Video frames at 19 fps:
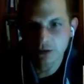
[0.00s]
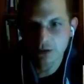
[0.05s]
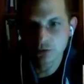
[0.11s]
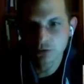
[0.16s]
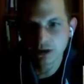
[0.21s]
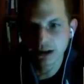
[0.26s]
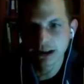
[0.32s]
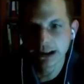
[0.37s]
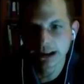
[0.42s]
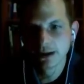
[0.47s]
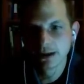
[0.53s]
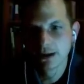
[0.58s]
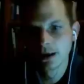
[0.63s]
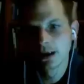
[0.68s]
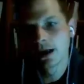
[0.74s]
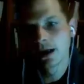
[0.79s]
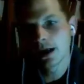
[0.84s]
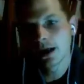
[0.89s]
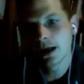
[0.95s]
actually
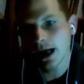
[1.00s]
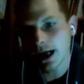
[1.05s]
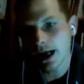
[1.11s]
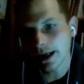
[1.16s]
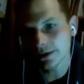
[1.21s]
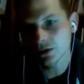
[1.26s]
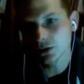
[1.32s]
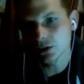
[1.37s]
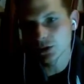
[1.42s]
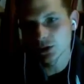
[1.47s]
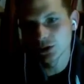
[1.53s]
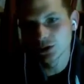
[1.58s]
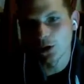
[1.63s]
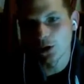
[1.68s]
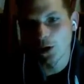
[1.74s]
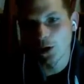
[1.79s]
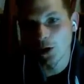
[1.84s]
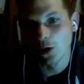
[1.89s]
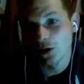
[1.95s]
as good
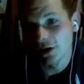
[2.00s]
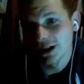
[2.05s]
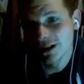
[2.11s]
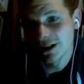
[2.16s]
or